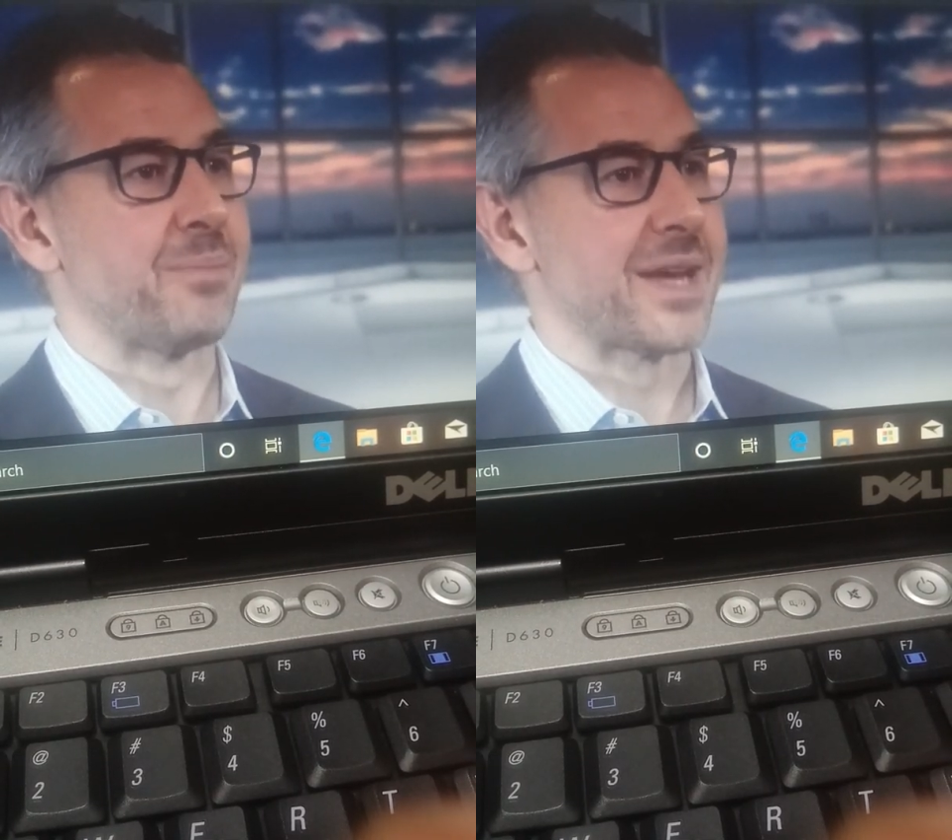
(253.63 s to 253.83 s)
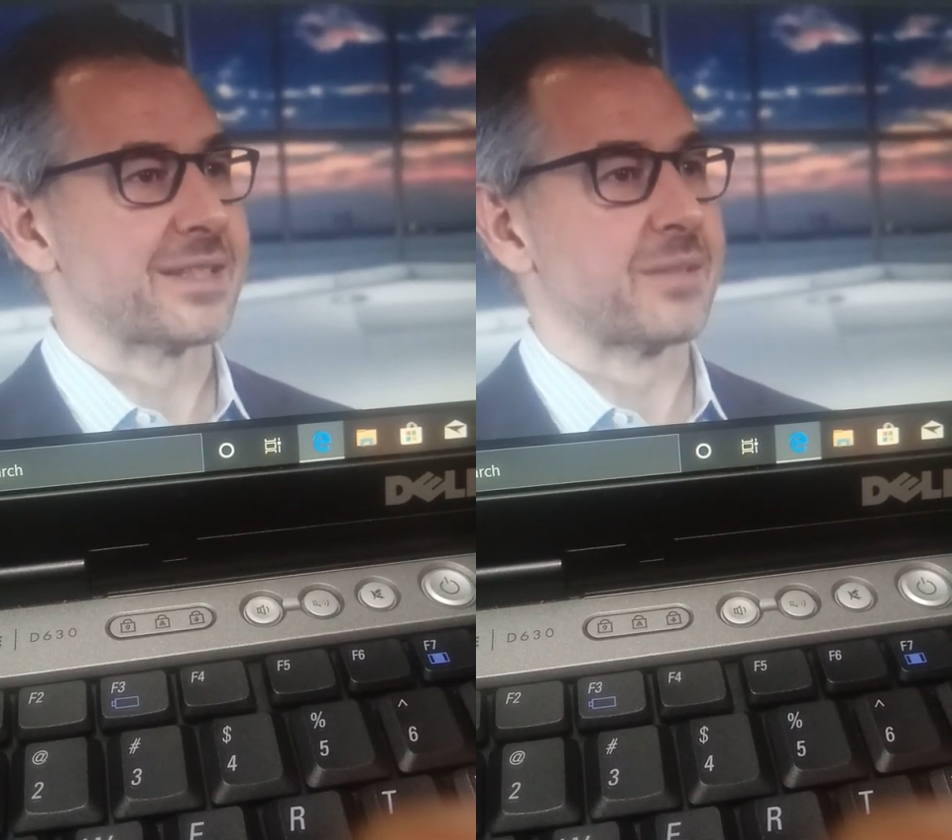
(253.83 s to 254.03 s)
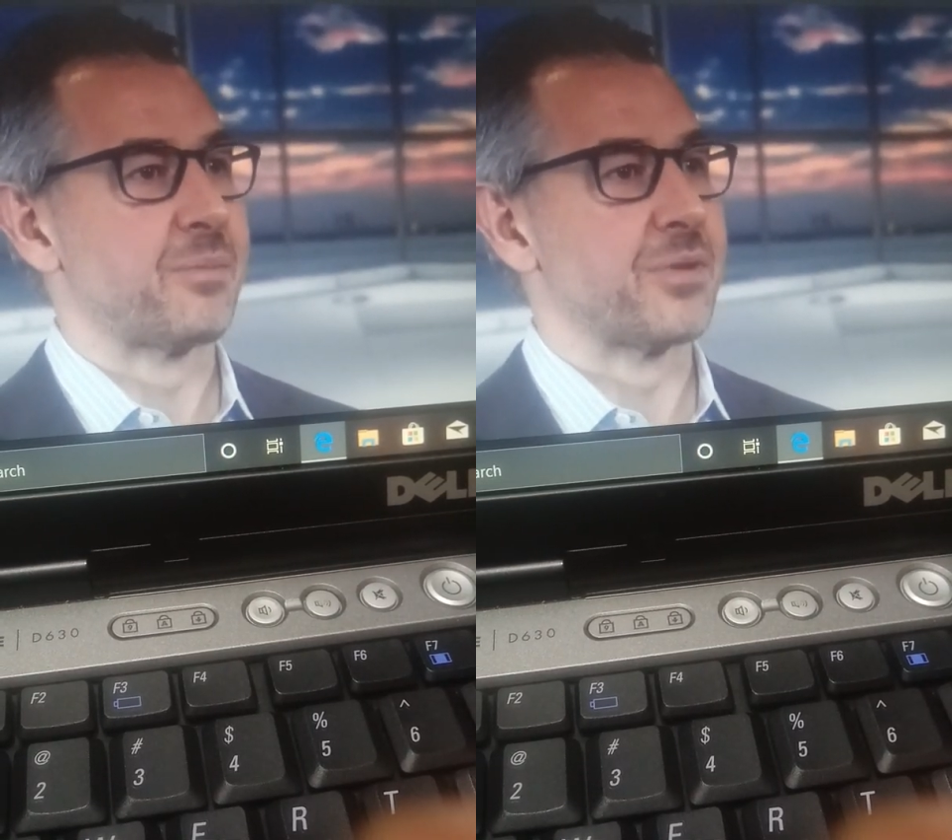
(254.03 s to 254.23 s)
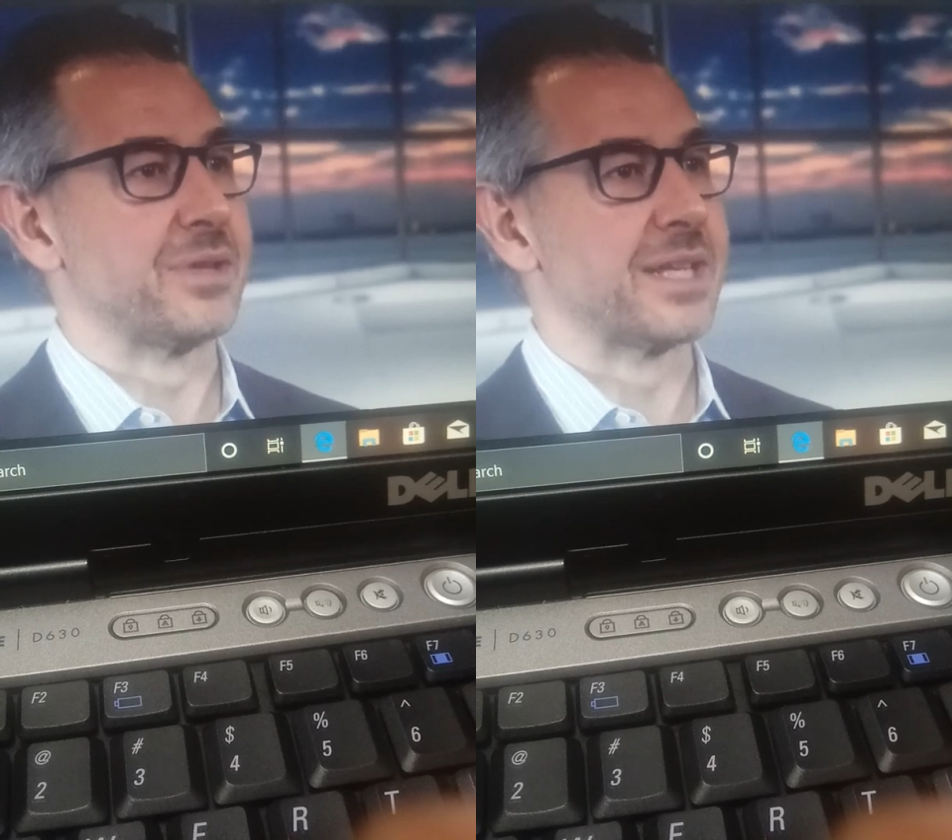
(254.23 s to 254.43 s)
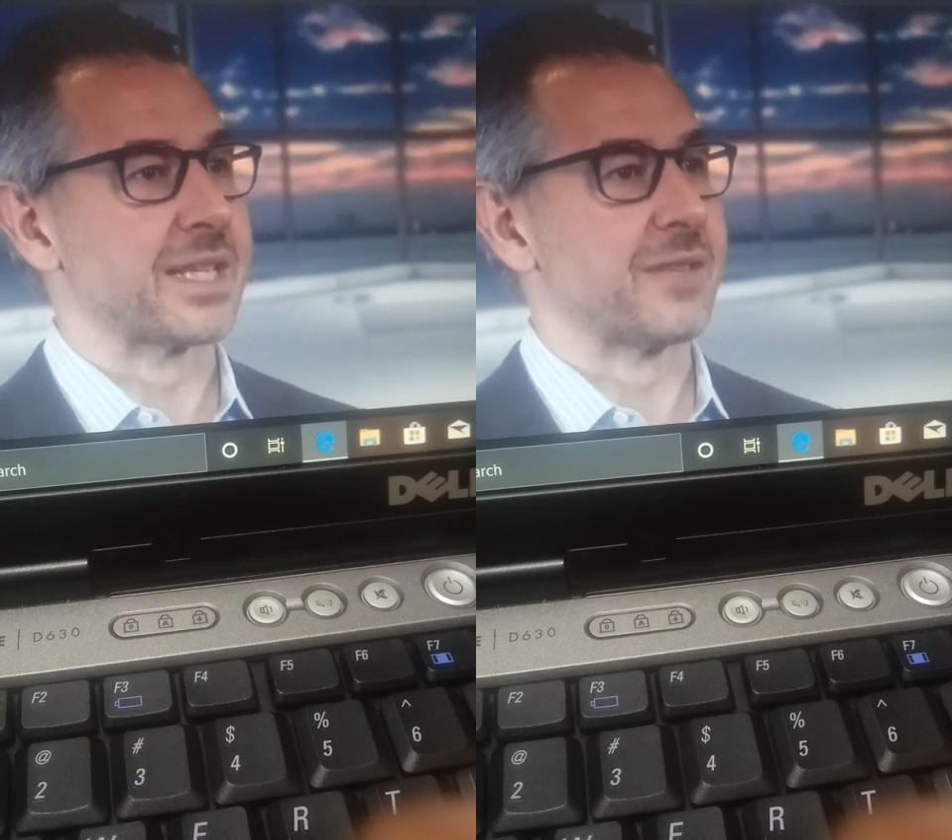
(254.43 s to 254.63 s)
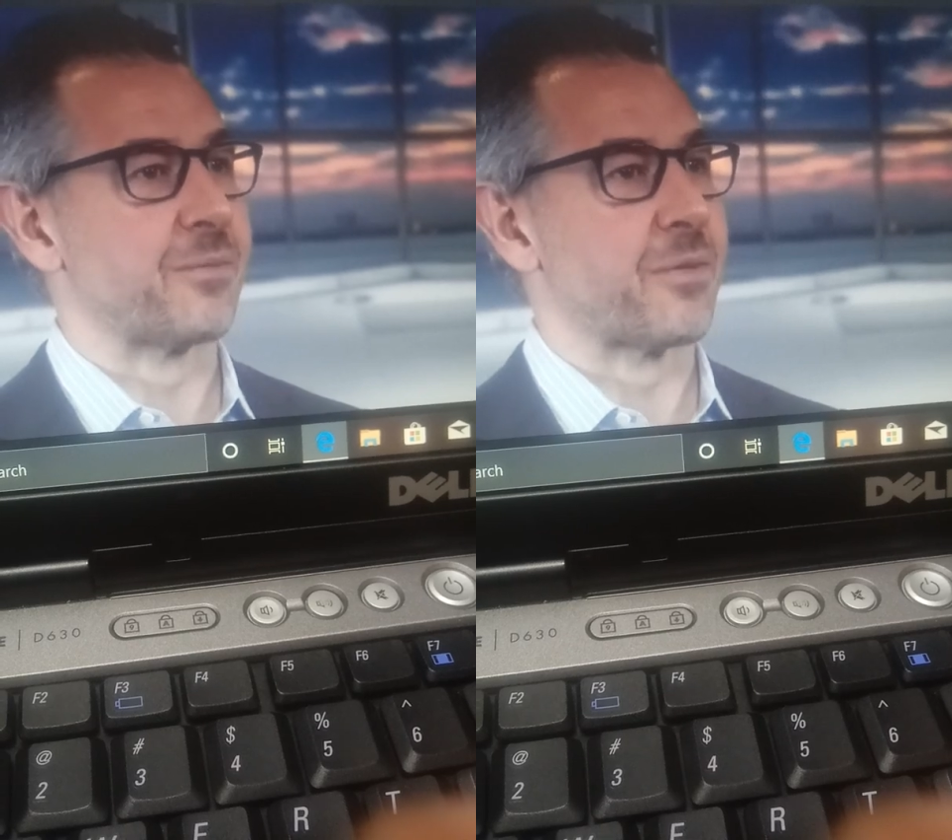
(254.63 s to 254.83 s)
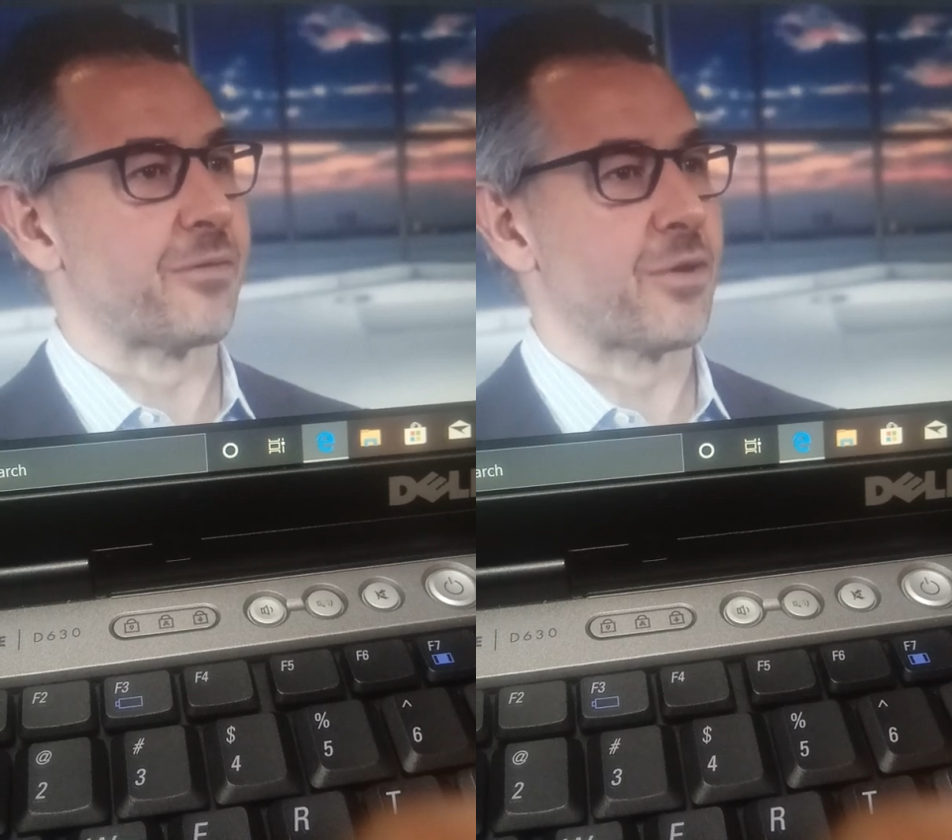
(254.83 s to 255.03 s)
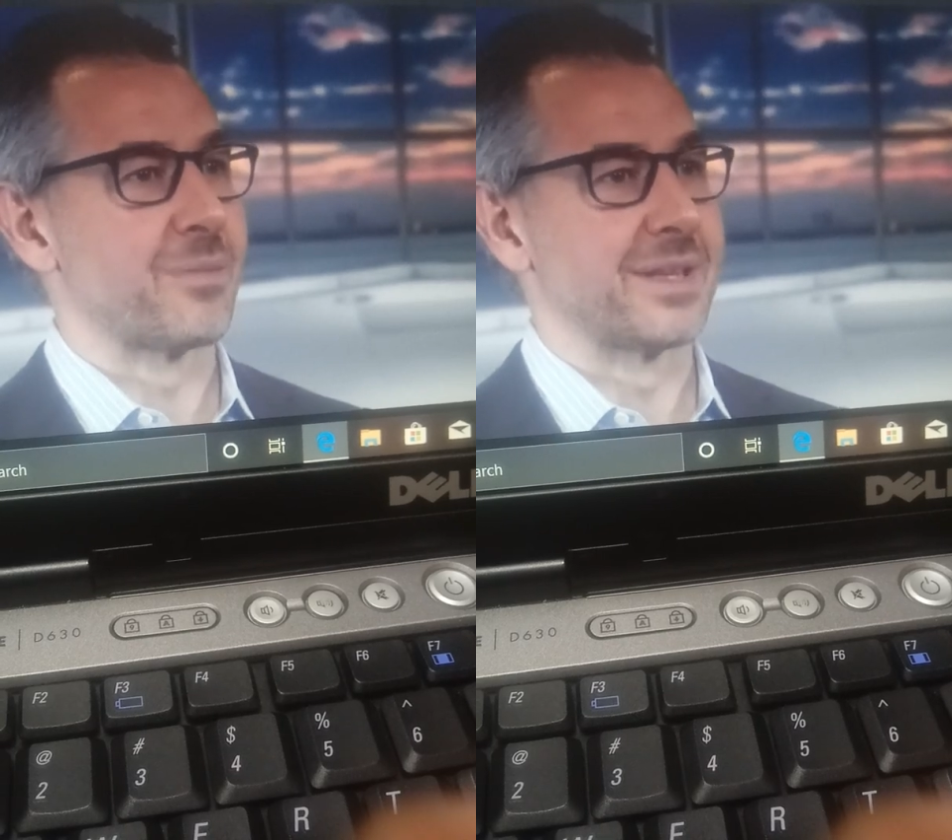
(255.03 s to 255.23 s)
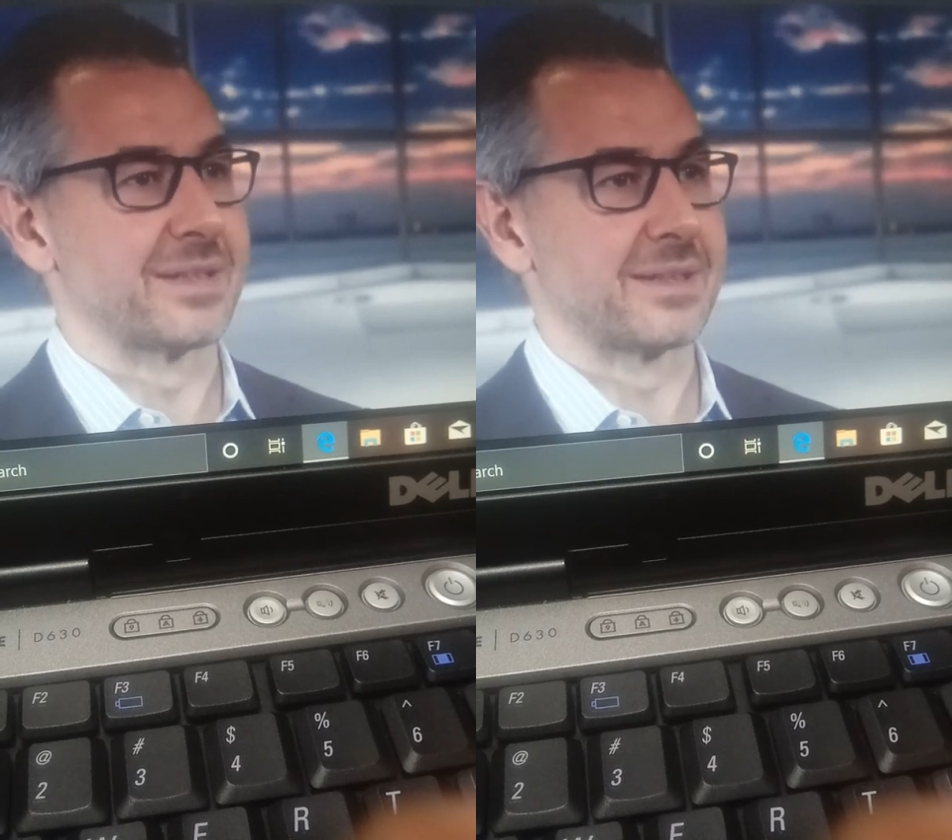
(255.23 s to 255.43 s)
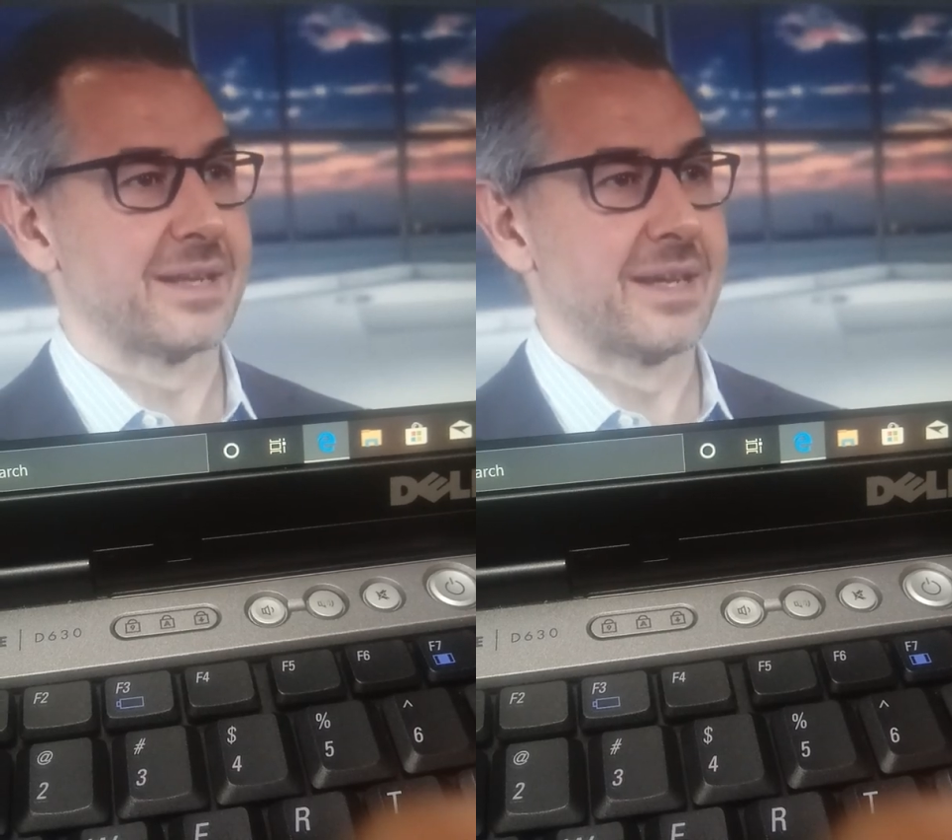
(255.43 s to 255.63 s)
best predictive
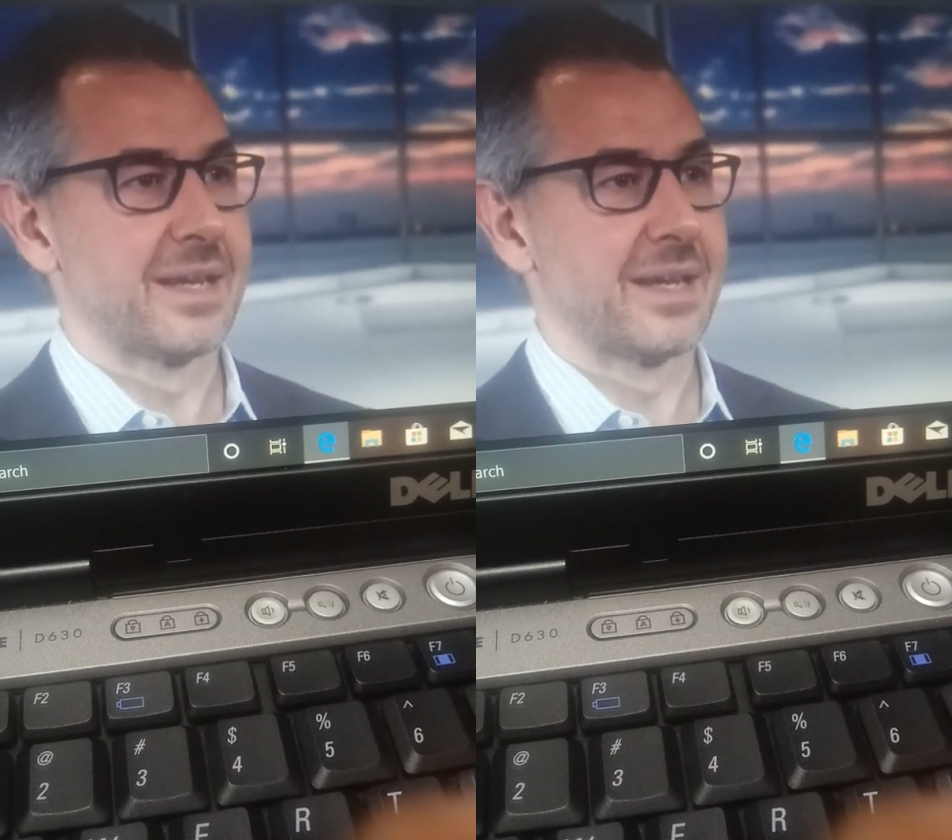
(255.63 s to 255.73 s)
performance.